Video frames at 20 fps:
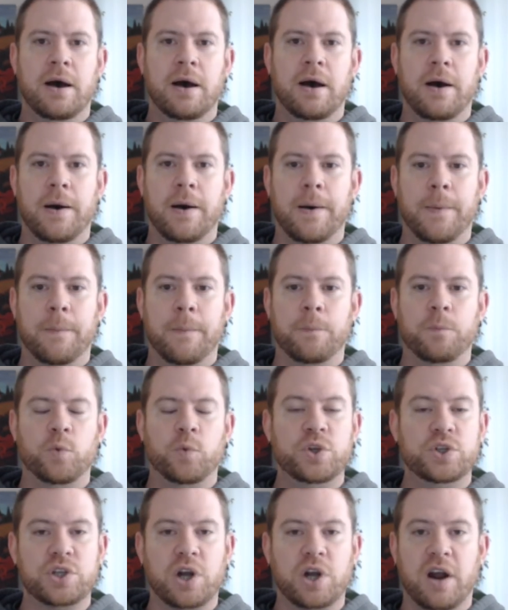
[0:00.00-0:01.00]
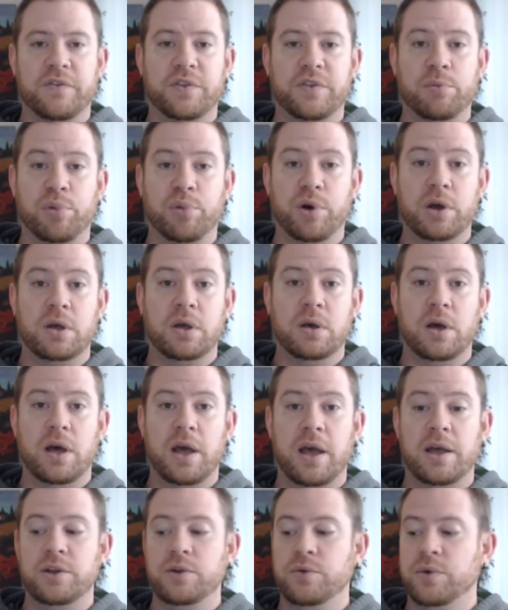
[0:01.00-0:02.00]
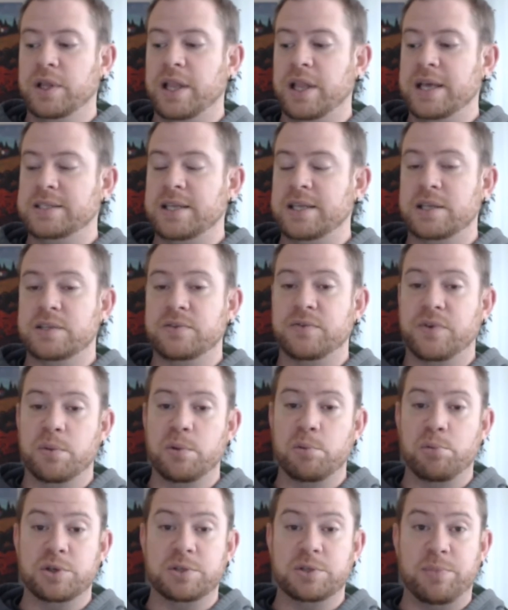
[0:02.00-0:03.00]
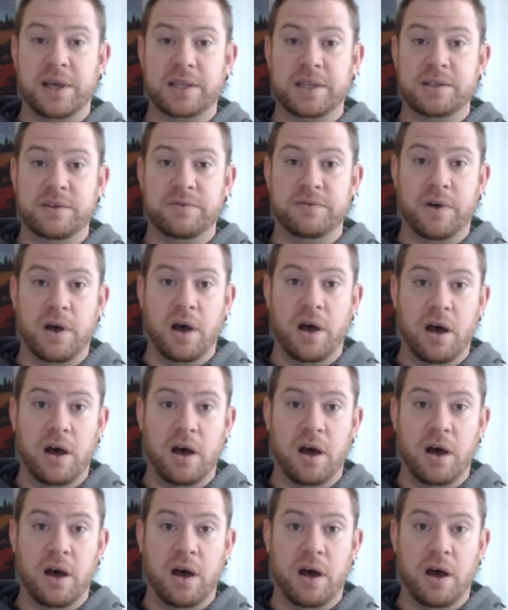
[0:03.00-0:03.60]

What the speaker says: You start off the book and you realize that it's from the perspective